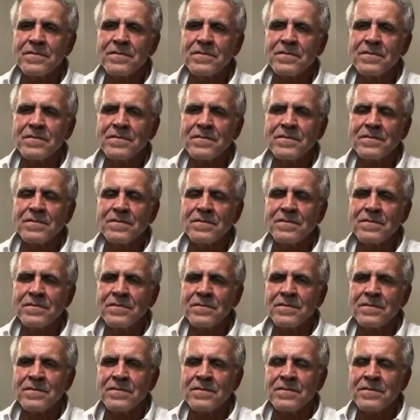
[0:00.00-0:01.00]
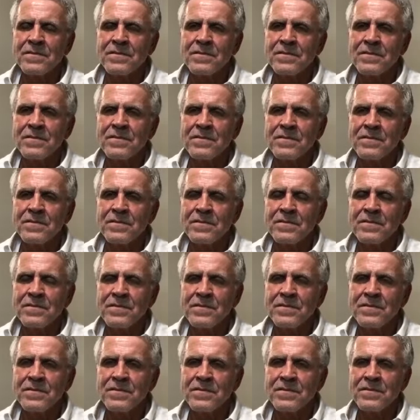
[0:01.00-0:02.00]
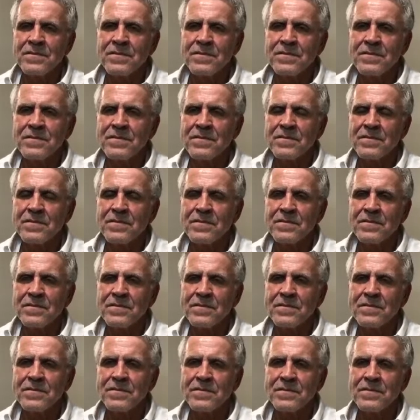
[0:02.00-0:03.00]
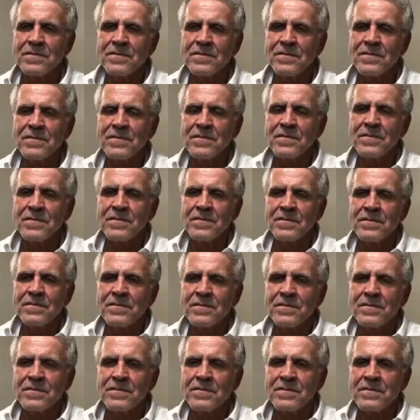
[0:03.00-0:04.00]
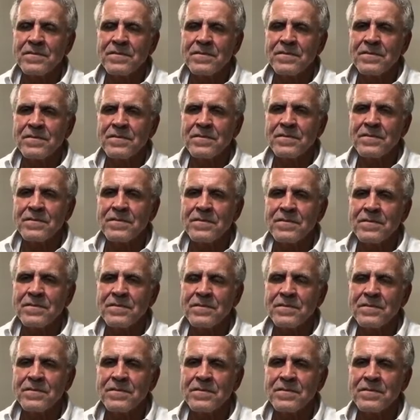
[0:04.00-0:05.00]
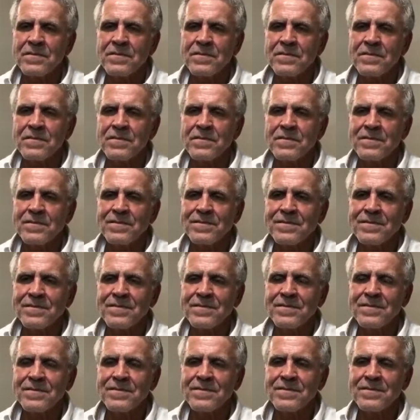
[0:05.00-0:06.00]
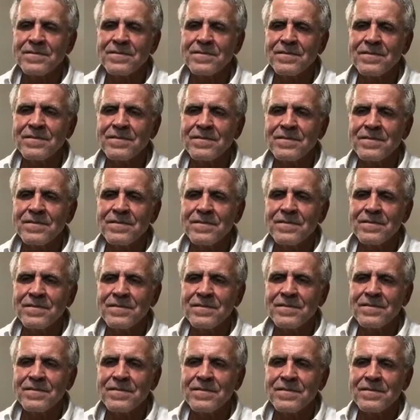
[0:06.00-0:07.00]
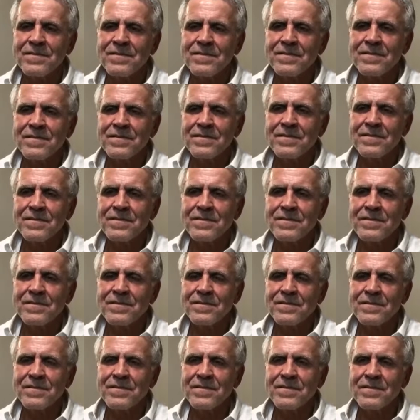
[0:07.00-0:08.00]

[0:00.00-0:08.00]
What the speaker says: (silent)